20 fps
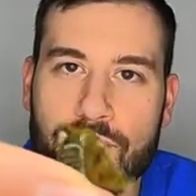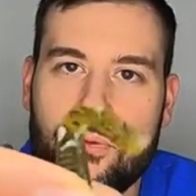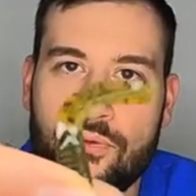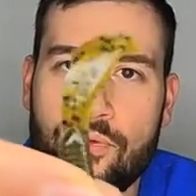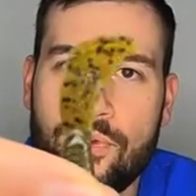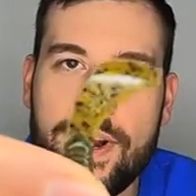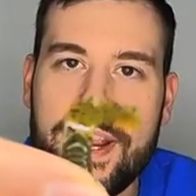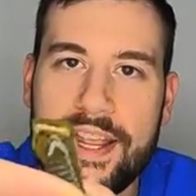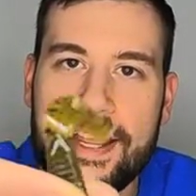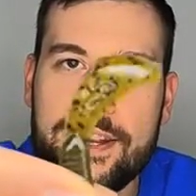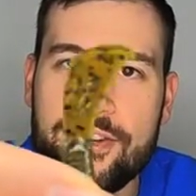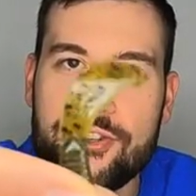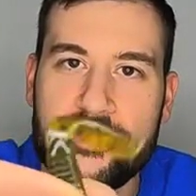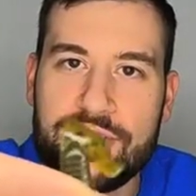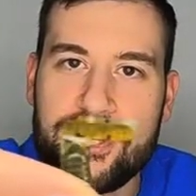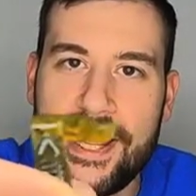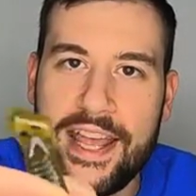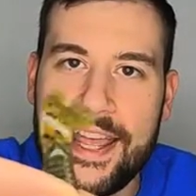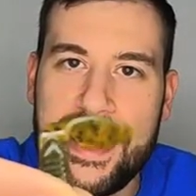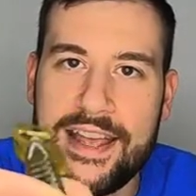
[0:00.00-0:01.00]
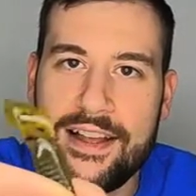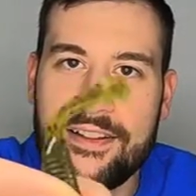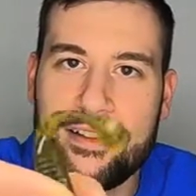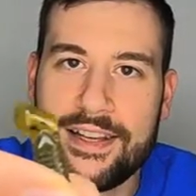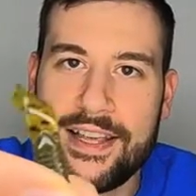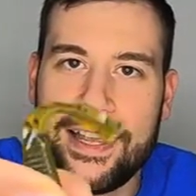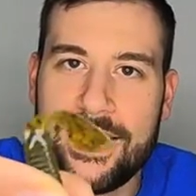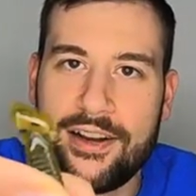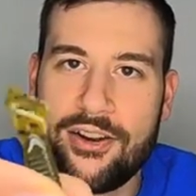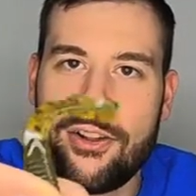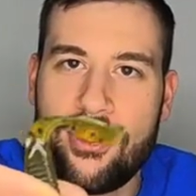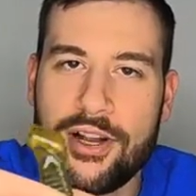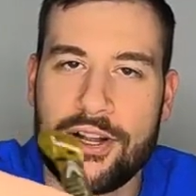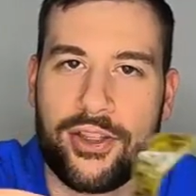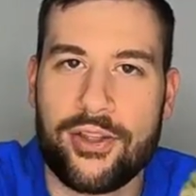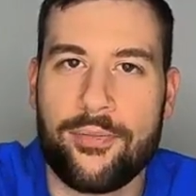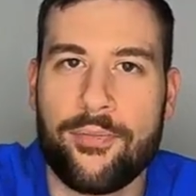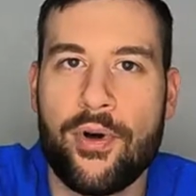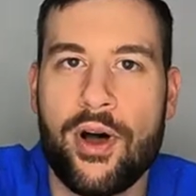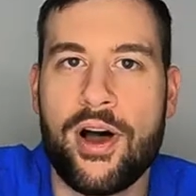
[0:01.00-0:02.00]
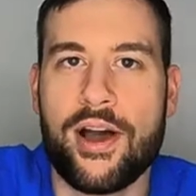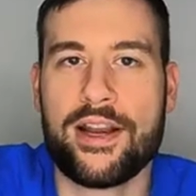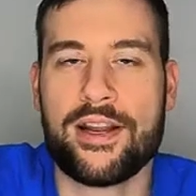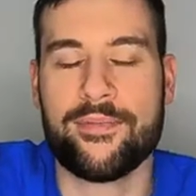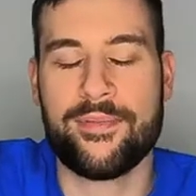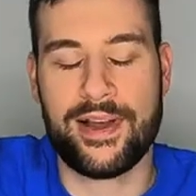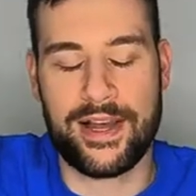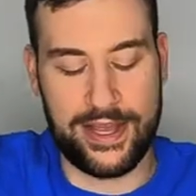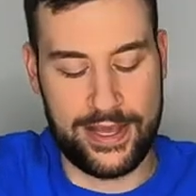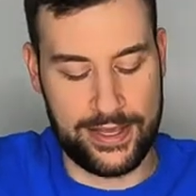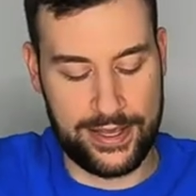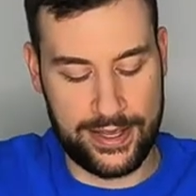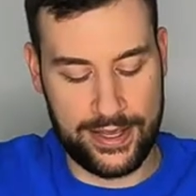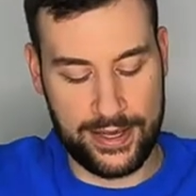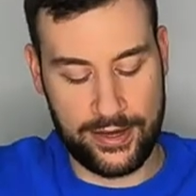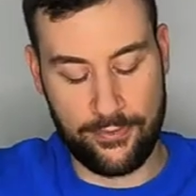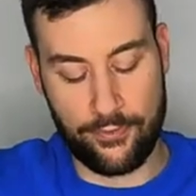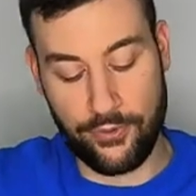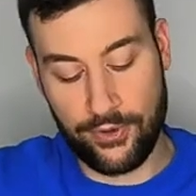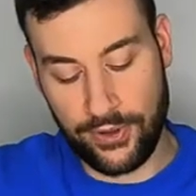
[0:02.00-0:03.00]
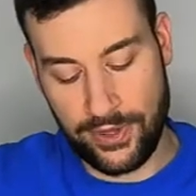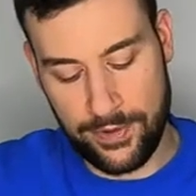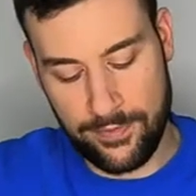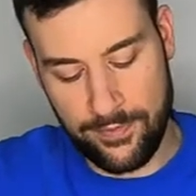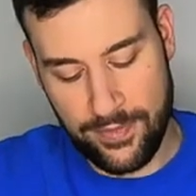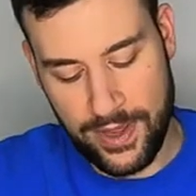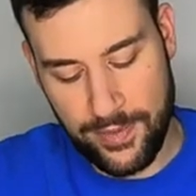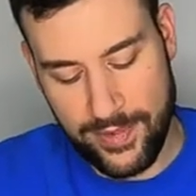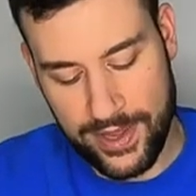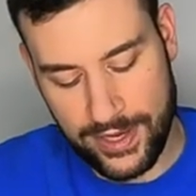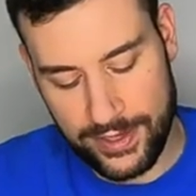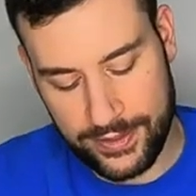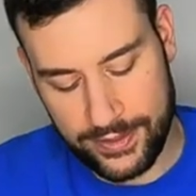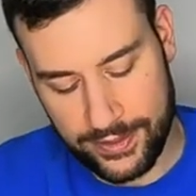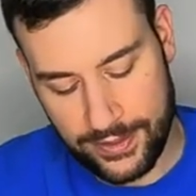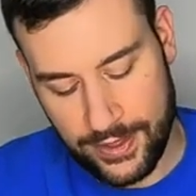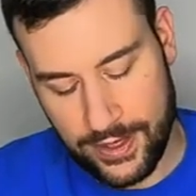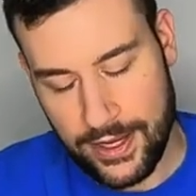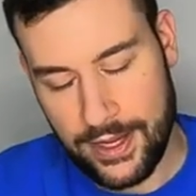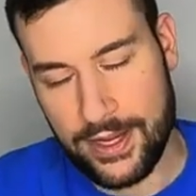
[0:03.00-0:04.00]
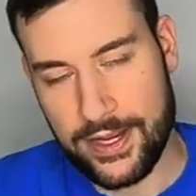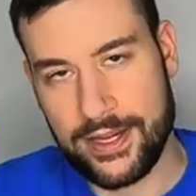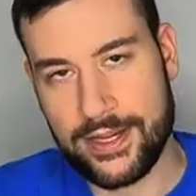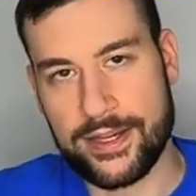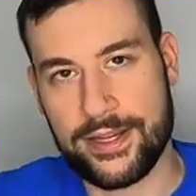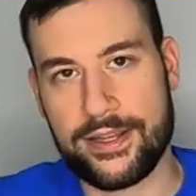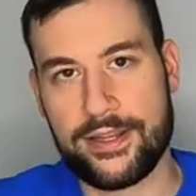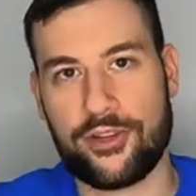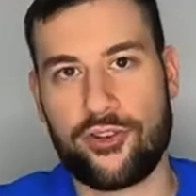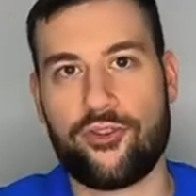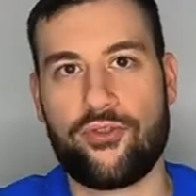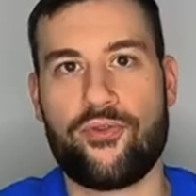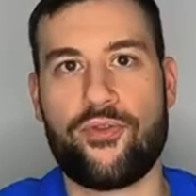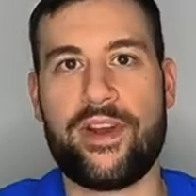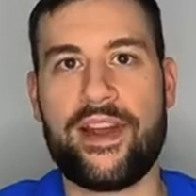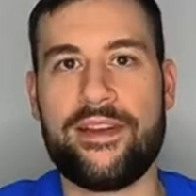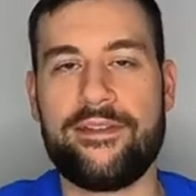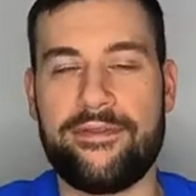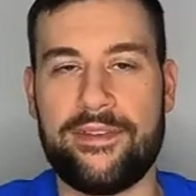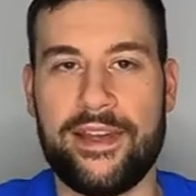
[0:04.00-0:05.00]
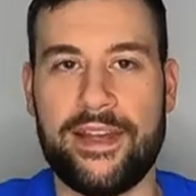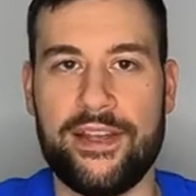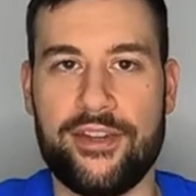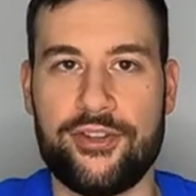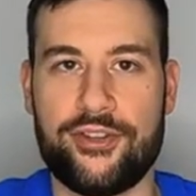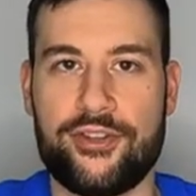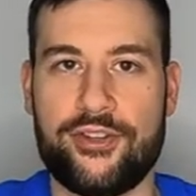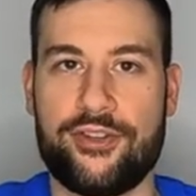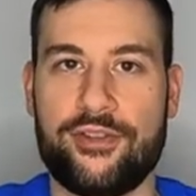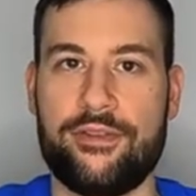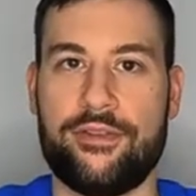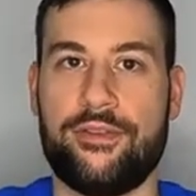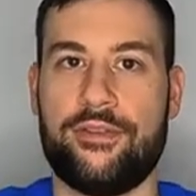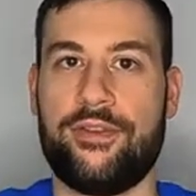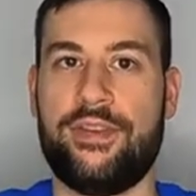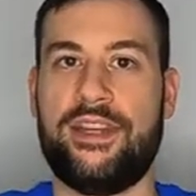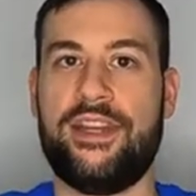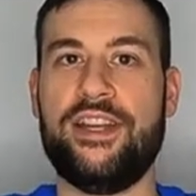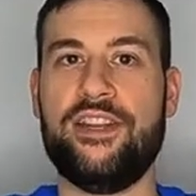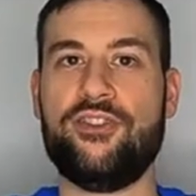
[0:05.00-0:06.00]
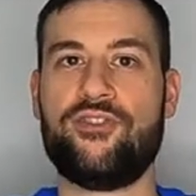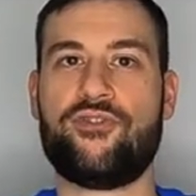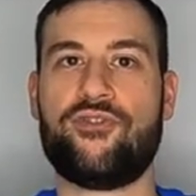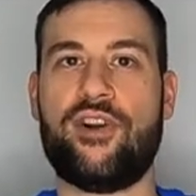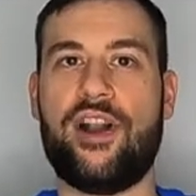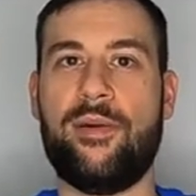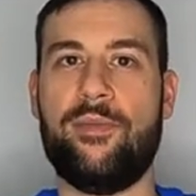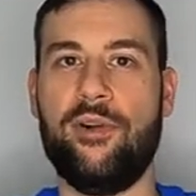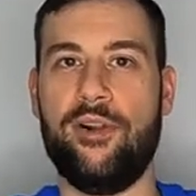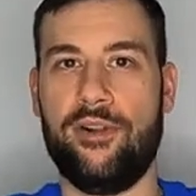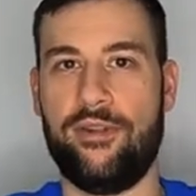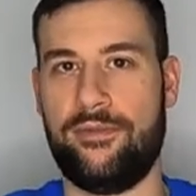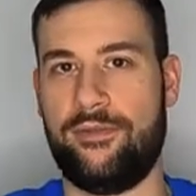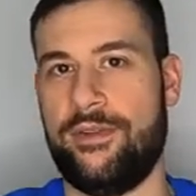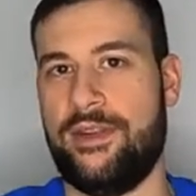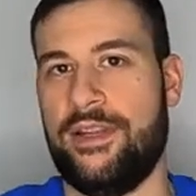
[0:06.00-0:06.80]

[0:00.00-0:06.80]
rage tail kicking along at the bottom, I think, really mimicked crayfish in trouble,